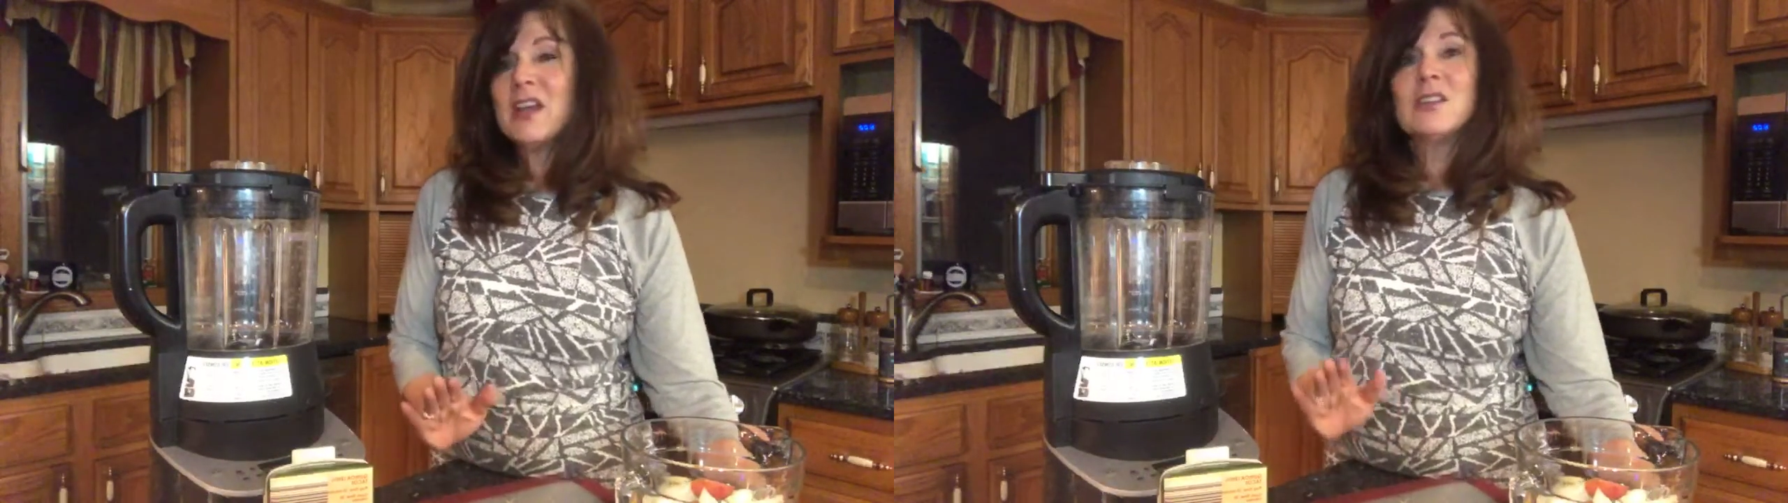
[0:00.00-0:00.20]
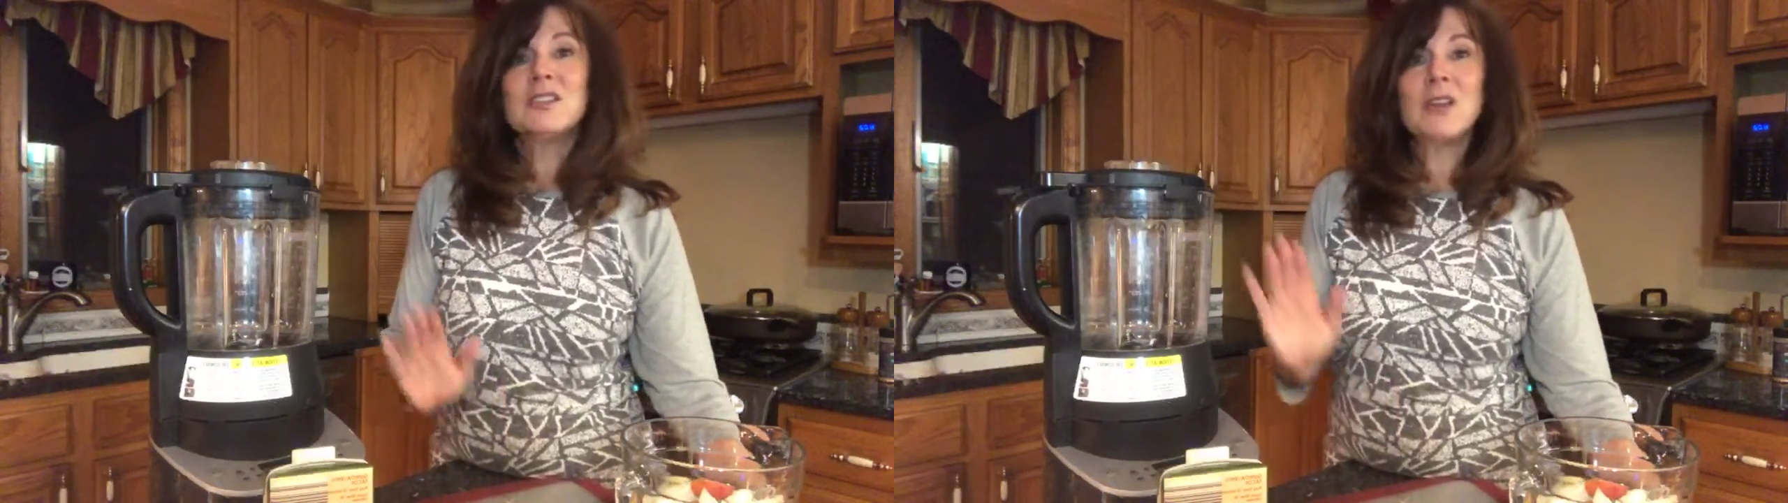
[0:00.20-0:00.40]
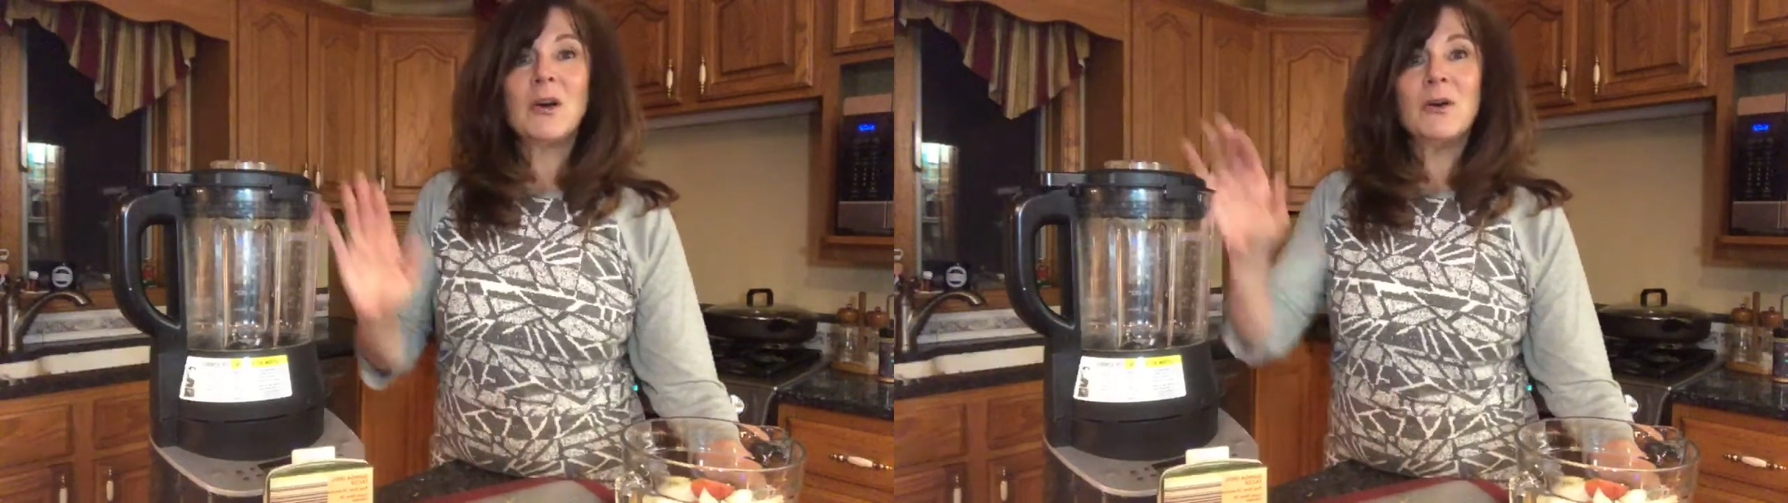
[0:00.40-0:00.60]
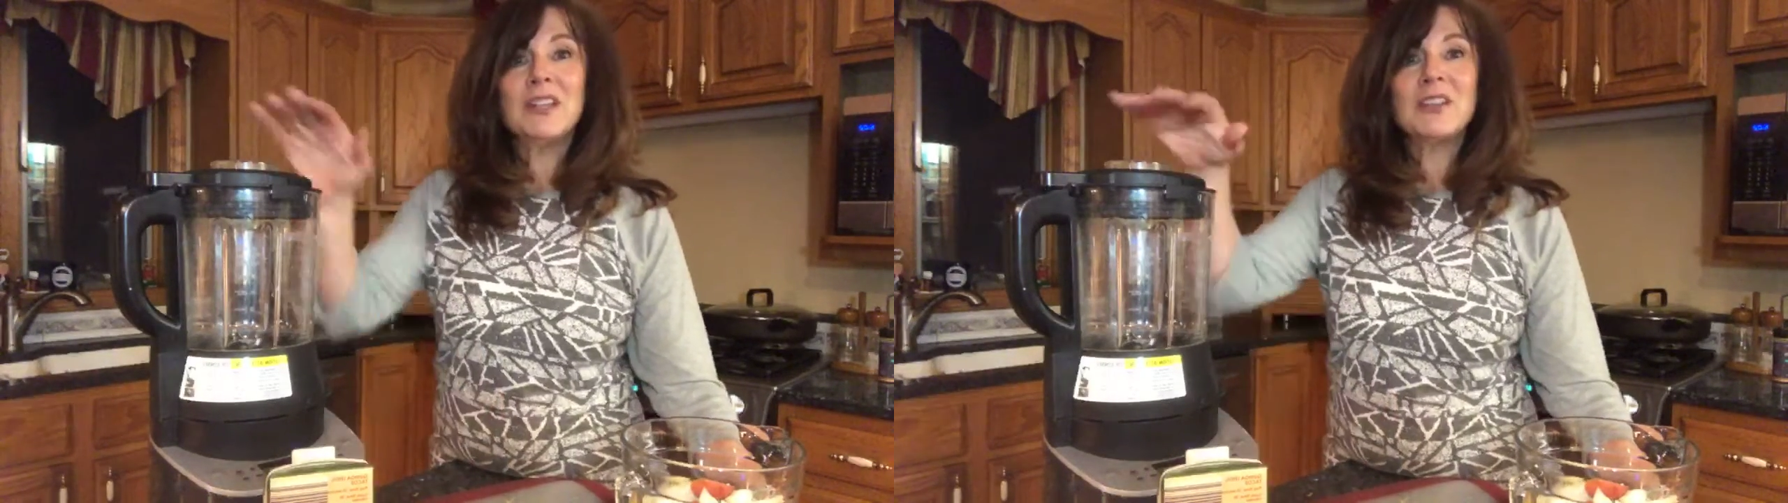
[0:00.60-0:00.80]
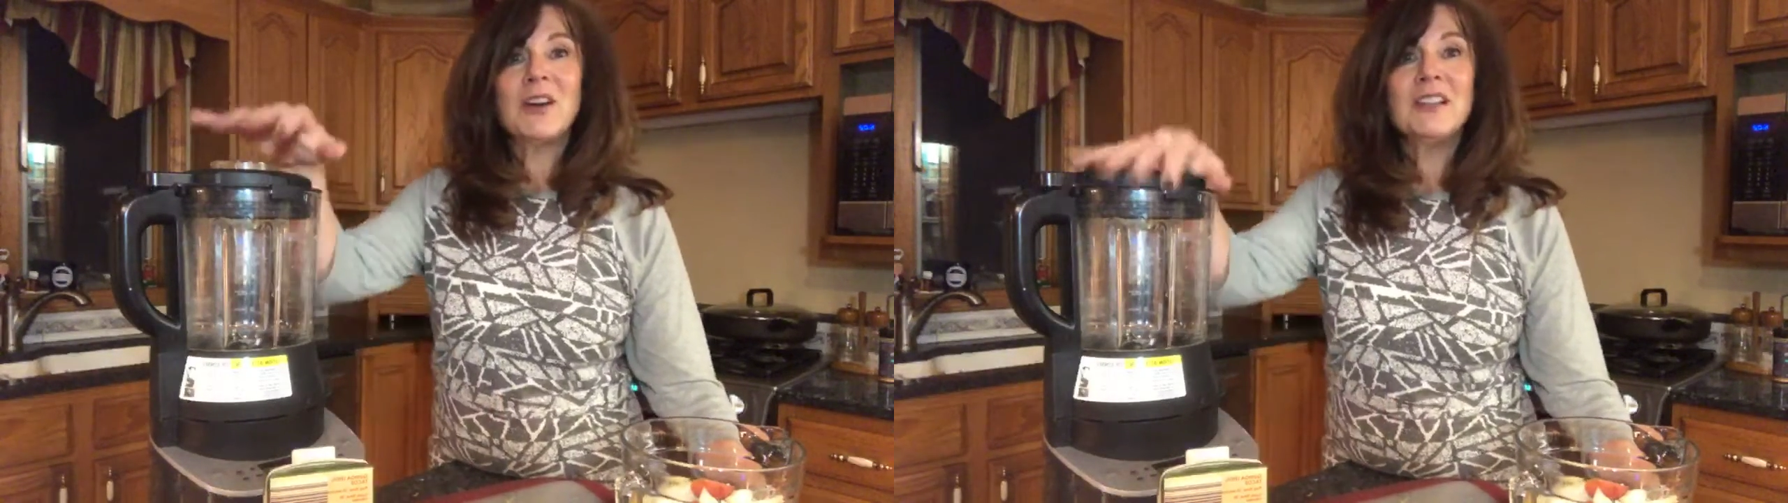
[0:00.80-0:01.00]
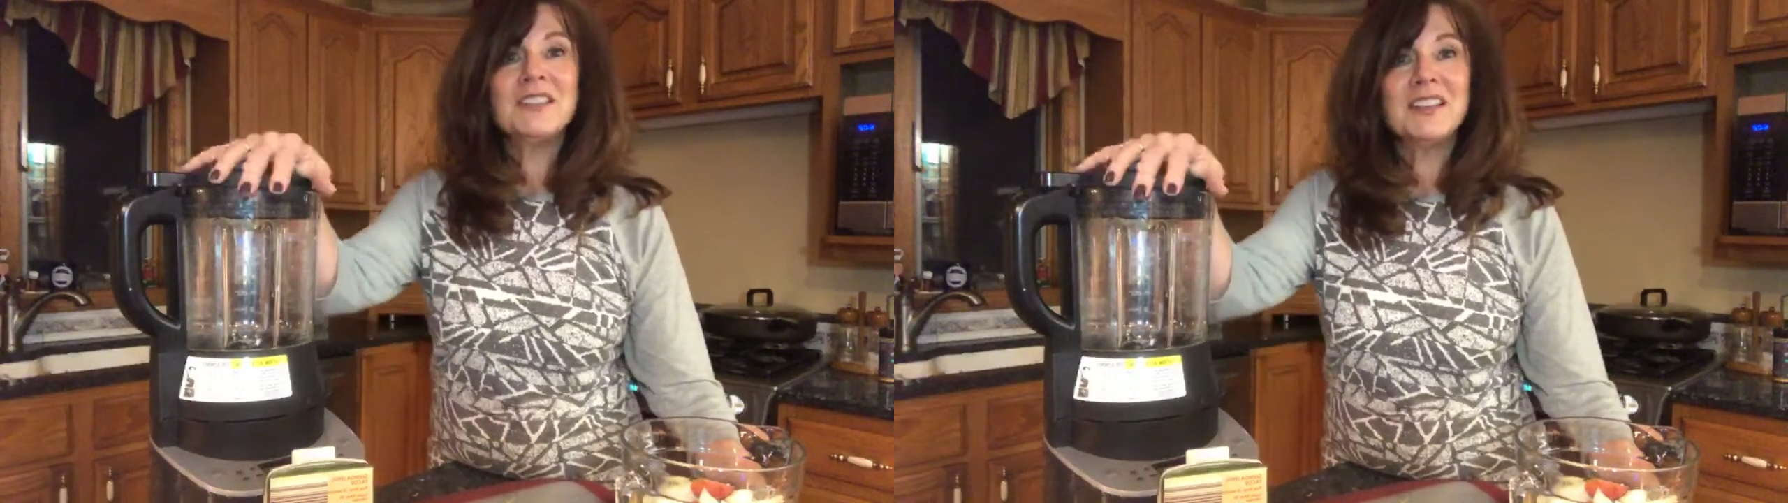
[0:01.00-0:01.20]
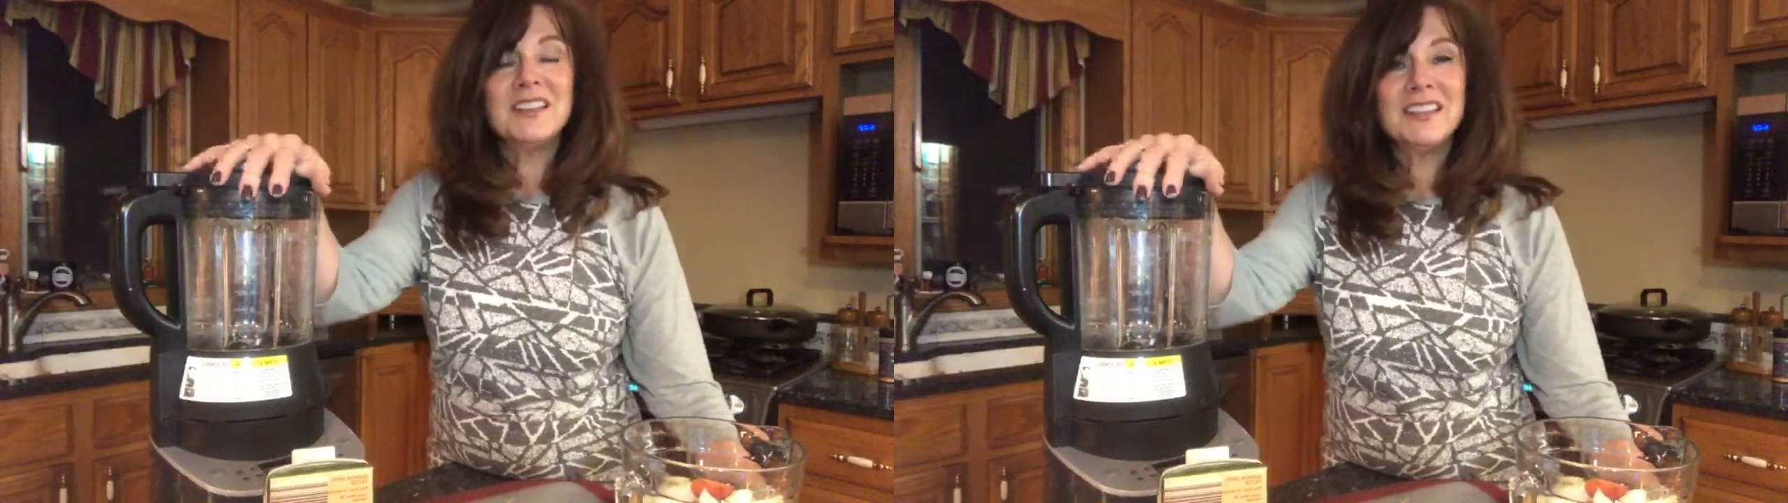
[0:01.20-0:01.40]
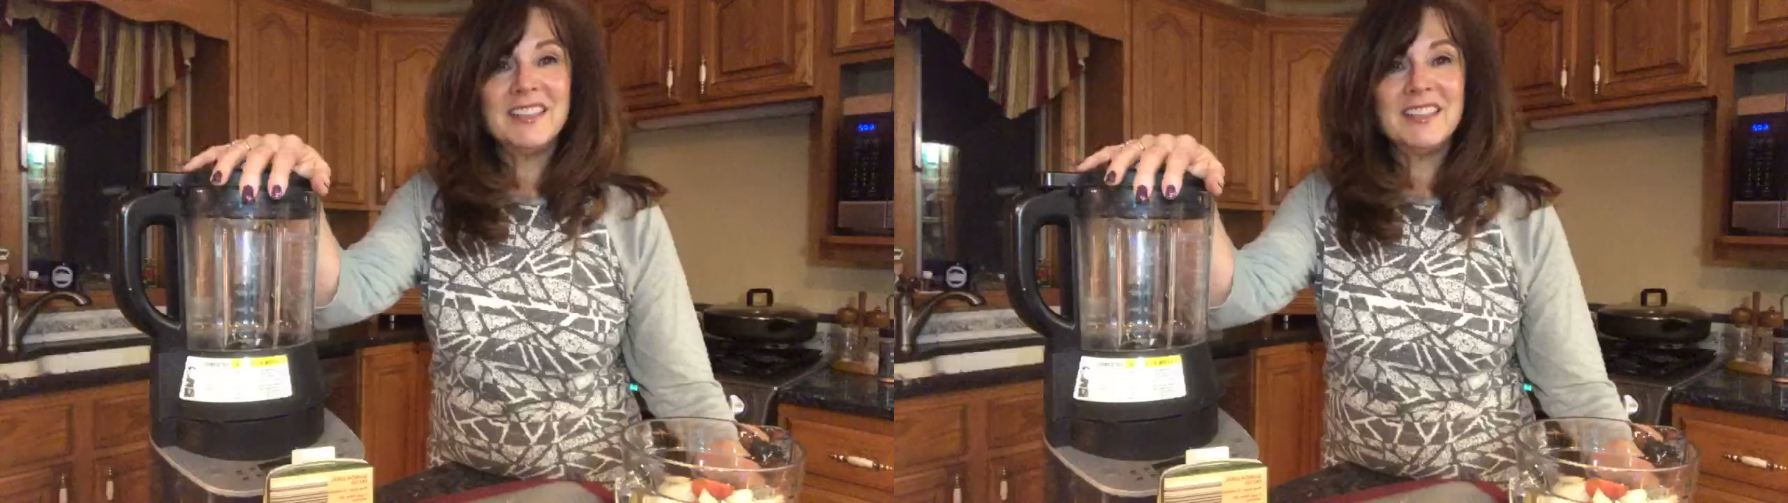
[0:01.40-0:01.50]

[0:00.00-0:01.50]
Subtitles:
So it's all done